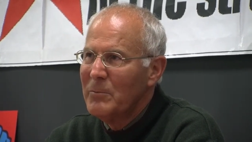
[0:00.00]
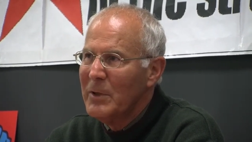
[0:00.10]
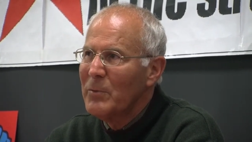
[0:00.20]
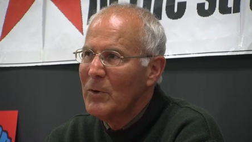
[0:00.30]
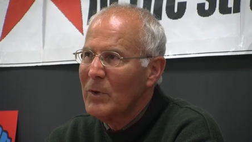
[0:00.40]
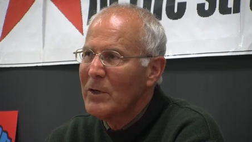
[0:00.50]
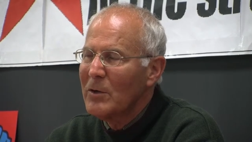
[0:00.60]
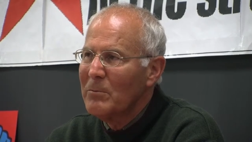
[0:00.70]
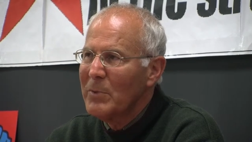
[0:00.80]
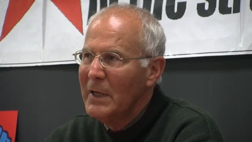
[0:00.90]
people were
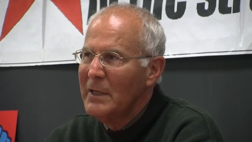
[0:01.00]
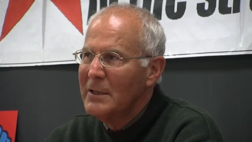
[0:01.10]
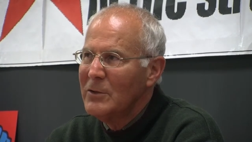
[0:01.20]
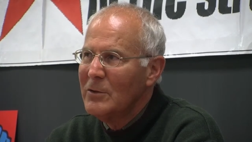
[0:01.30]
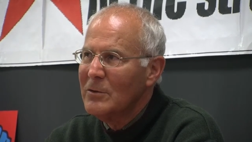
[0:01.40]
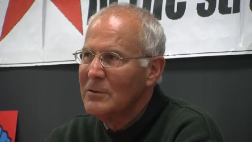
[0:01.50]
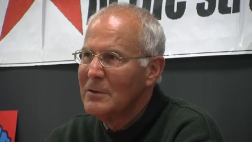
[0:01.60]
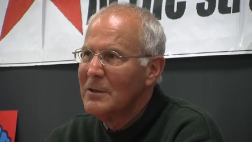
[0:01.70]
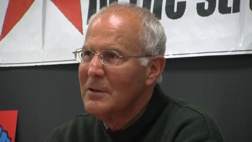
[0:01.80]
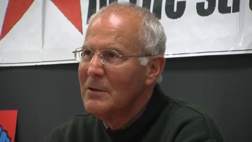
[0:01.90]
complaining, you know,
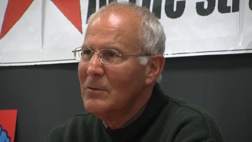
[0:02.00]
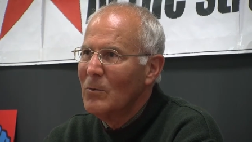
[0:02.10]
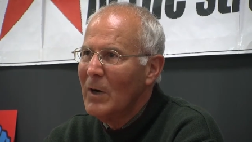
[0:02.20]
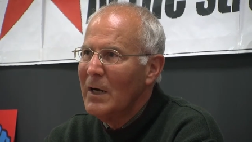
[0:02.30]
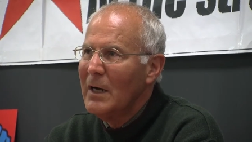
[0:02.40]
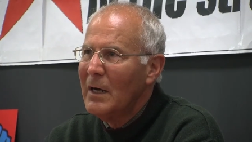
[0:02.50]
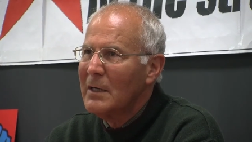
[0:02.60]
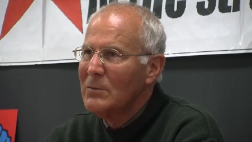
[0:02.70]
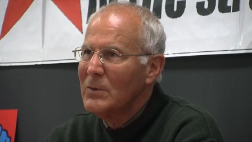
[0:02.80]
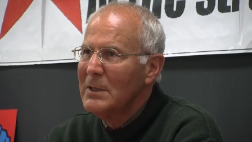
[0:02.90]
why
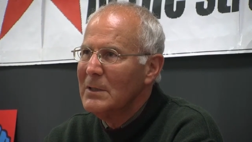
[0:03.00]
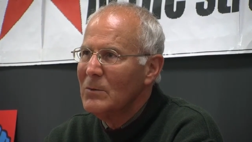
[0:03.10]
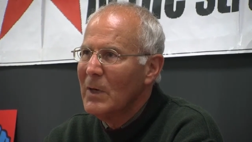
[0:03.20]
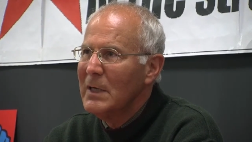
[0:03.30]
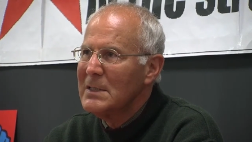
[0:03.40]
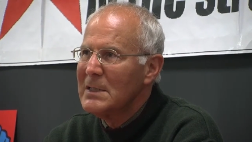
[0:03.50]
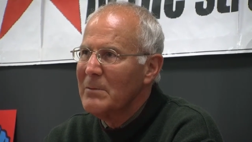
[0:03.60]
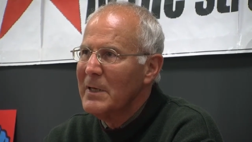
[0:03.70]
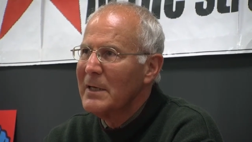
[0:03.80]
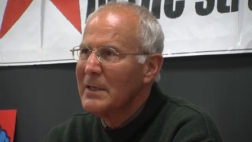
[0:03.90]
are we, why is
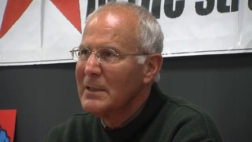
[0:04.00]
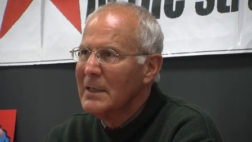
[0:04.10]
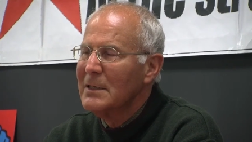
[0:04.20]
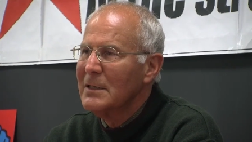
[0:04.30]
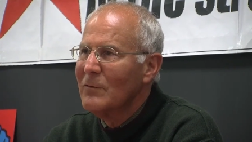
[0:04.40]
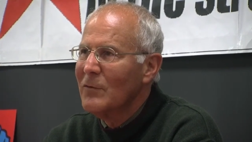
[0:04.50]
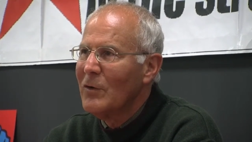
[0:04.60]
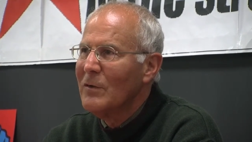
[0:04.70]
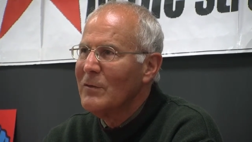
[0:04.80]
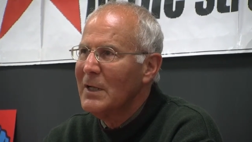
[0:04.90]
America getting
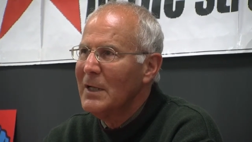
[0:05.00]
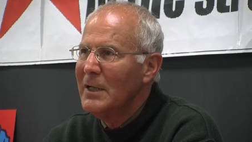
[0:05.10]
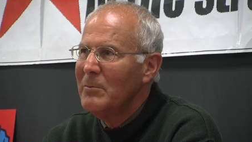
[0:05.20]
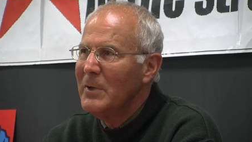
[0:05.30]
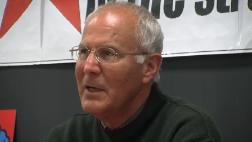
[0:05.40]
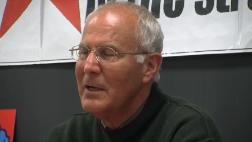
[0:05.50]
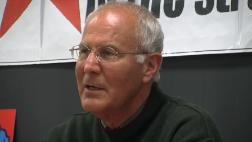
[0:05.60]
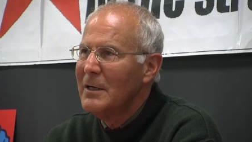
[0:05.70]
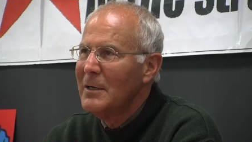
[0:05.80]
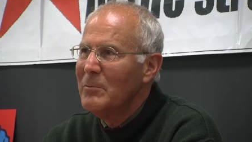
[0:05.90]
involved in Libya?
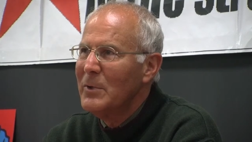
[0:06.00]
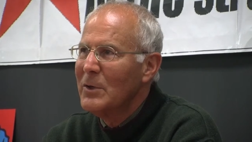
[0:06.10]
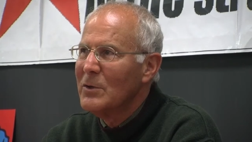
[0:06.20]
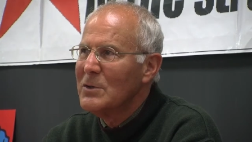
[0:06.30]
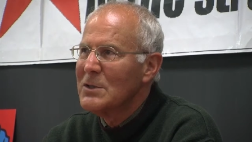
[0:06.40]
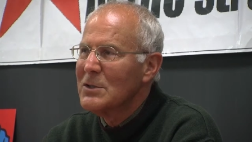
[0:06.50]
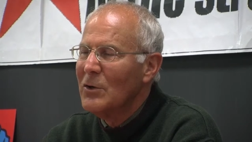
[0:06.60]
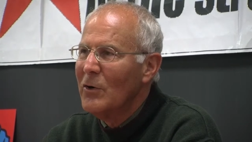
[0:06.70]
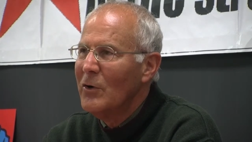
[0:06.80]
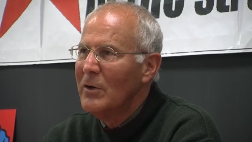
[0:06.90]
Because
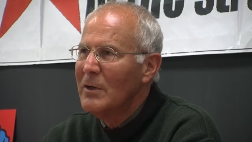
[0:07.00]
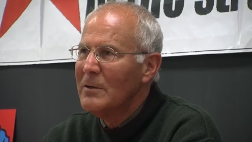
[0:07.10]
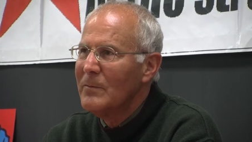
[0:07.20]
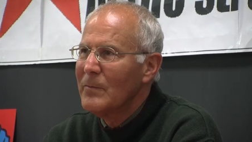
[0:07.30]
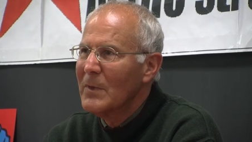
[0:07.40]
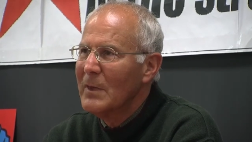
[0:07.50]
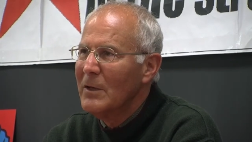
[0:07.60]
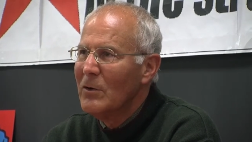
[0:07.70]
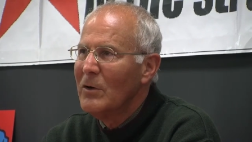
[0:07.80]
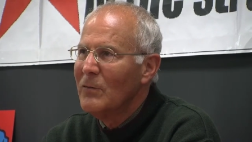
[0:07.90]
oil,
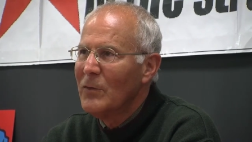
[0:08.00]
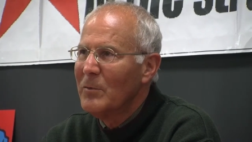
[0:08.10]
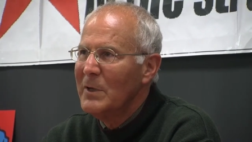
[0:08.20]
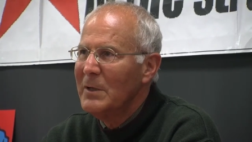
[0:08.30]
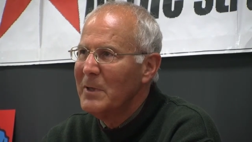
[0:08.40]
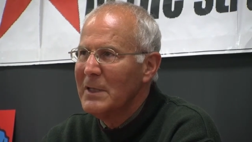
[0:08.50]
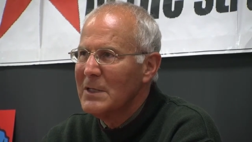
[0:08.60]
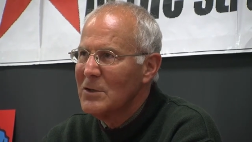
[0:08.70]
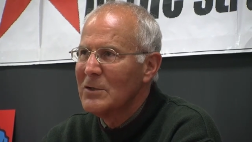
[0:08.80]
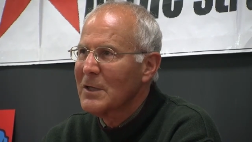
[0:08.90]
the oil from Libya
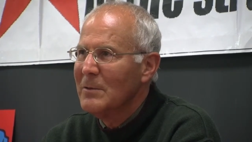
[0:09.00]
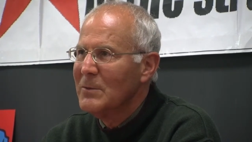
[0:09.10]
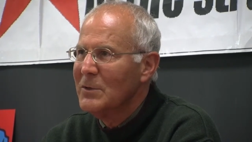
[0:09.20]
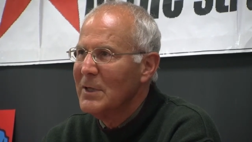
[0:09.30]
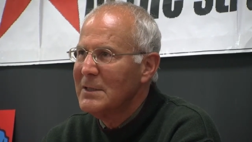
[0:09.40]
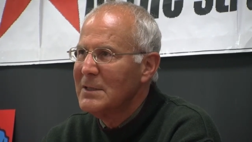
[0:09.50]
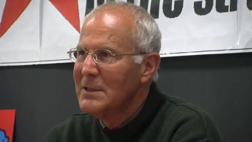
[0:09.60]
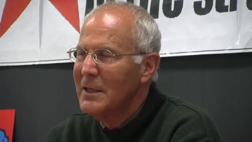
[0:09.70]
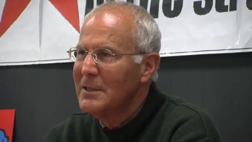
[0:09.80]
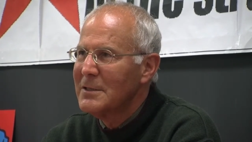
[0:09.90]
does not come to the United
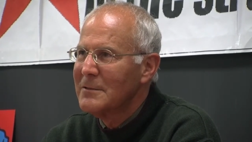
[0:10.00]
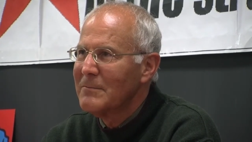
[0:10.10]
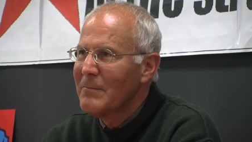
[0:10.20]
States.